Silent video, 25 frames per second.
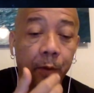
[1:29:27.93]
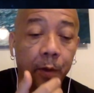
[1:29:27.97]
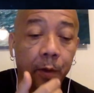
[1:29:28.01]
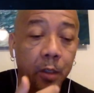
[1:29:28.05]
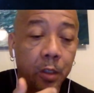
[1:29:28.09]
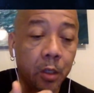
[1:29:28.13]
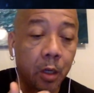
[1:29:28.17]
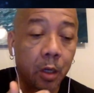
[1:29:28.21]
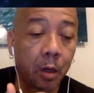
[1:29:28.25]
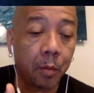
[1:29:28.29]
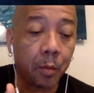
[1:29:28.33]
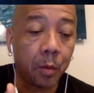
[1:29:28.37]

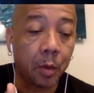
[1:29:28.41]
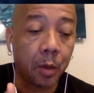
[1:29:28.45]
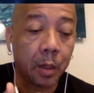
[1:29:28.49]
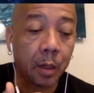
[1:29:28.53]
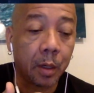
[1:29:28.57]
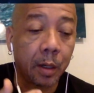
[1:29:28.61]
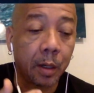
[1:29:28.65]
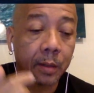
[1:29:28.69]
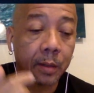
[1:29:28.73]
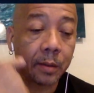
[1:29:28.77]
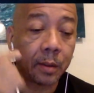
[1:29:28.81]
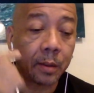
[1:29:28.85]
Sharon Burke,
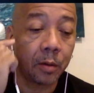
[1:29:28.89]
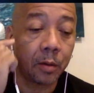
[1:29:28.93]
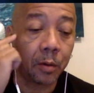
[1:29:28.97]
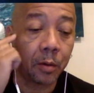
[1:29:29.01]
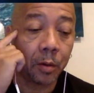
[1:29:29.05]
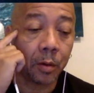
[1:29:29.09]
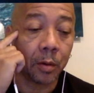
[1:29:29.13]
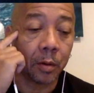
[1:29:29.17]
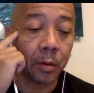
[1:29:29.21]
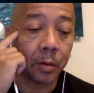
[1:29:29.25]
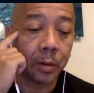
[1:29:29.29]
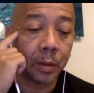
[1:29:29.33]
I'd say,
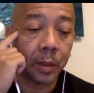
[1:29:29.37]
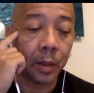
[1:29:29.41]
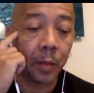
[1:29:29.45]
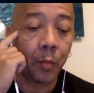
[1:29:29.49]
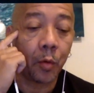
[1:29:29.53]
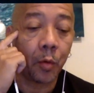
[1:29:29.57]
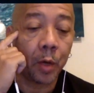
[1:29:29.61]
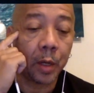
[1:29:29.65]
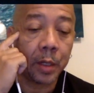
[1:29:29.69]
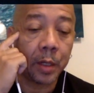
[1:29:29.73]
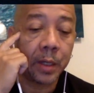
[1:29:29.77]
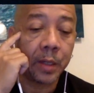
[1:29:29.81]
oh, them
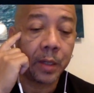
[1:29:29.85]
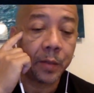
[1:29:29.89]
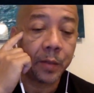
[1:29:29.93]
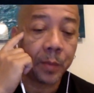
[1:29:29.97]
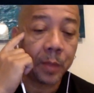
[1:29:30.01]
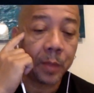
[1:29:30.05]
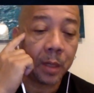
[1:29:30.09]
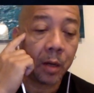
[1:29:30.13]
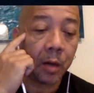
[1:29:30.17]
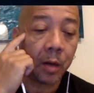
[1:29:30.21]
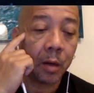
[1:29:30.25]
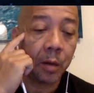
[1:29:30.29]
want this me,
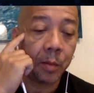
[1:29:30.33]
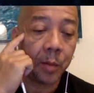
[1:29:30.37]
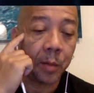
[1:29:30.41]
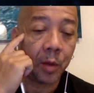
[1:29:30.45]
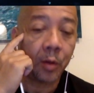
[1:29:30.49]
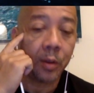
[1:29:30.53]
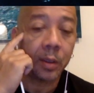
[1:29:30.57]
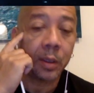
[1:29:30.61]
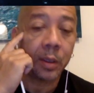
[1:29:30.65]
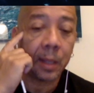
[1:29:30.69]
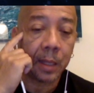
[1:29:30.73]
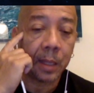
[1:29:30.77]
all right, me, I'll
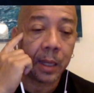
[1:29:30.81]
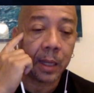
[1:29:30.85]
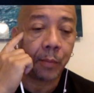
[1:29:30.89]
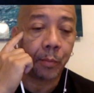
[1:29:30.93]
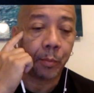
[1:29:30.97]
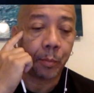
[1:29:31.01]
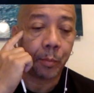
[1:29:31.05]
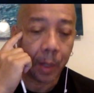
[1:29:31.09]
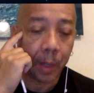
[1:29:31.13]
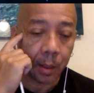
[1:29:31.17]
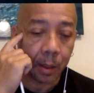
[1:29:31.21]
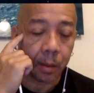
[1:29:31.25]
kill them
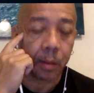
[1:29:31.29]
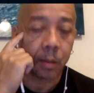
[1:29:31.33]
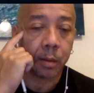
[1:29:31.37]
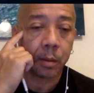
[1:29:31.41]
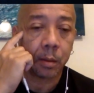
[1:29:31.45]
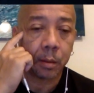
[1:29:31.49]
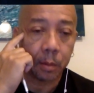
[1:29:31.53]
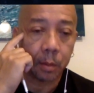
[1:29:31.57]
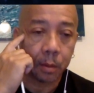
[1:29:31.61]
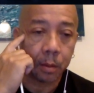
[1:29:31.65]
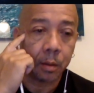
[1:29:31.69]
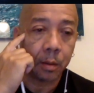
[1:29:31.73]
back.
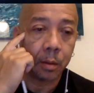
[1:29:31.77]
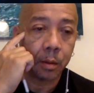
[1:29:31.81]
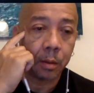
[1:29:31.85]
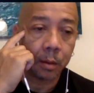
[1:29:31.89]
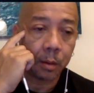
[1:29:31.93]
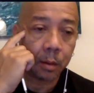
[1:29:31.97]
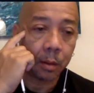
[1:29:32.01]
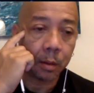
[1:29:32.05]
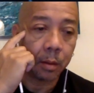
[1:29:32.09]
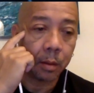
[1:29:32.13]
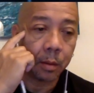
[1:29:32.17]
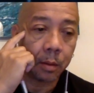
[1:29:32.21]

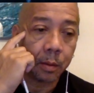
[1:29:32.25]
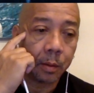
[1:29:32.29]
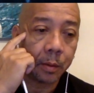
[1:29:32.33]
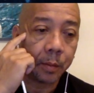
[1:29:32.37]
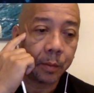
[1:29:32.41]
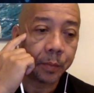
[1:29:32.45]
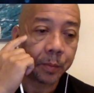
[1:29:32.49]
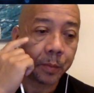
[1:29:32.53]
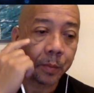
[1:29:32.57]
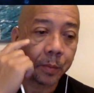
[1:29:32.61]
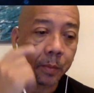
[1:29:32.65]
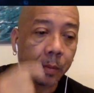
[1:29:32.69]
Mm-hmm.
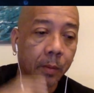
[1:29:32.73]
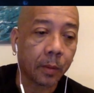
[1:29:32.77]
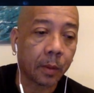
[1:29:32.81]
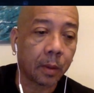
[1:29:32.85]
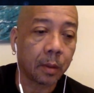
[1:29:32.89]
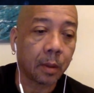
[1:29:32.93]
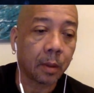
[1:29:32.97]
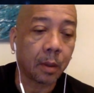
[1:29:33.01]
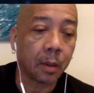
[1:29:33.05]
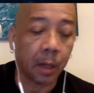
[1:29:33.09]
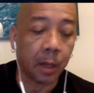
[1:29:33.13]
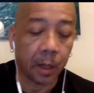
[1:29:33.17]

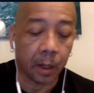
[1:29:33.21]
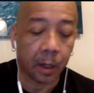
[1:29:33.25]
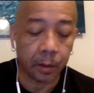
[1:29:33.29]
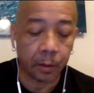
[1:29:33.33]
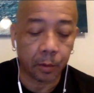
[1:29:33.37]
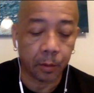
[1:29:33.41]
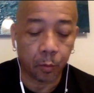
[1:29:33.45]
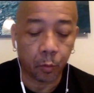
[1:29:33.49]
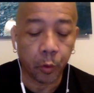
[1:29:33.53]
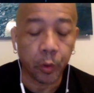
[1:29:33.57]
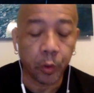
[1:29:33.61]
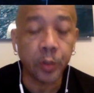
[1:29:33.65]
All right,
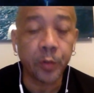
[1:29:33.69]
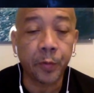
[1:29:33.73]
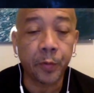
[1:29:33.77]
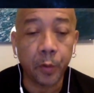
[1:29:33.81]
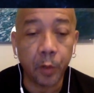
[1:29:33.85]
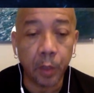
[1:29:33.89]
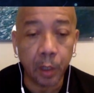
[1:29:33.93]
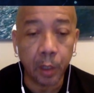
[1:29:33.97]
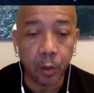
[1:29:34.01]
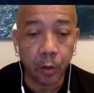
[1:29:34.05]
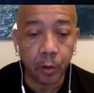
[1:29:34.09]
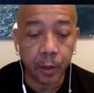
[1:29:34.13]
where's
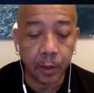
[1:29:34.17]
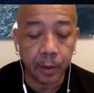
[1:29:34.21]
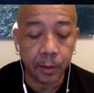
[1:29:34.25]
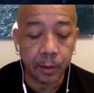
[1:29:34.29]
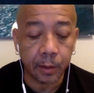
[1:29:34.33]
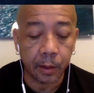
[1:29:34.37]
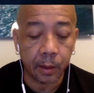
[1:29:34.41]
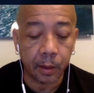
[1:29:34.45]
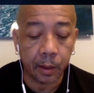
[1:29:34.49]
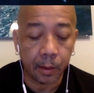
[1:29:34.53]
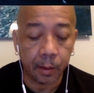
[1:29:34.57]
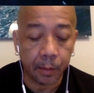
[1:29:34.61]
fully loaded
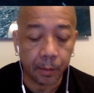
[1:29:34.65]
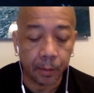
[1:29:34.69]
today?